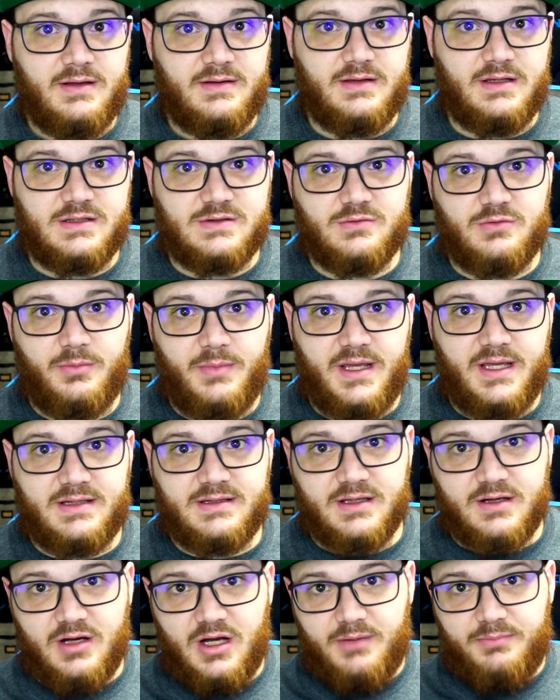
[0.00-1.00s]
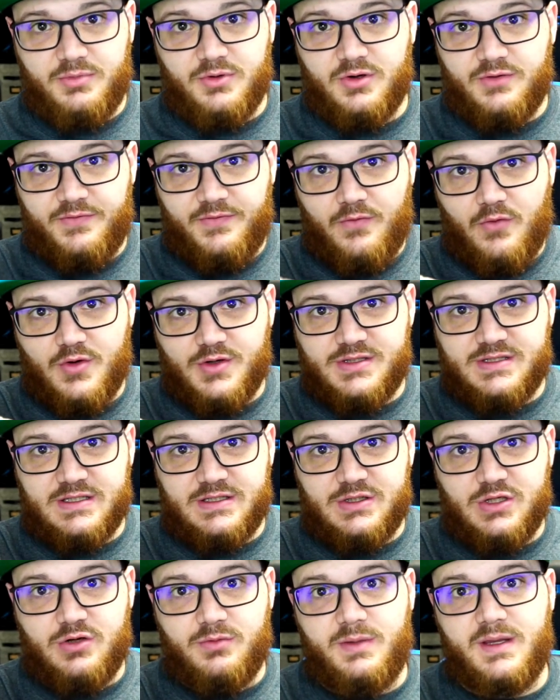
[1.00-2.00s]
This will make the coupler force the
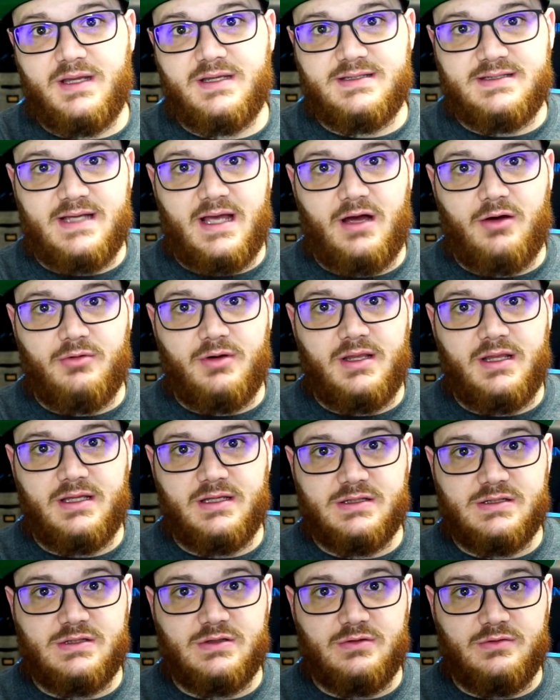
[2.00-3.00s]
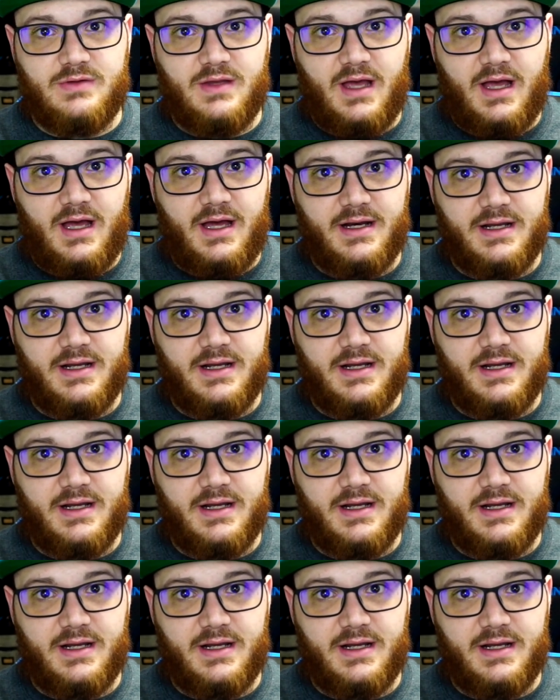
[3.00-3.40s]
tubing down into the hot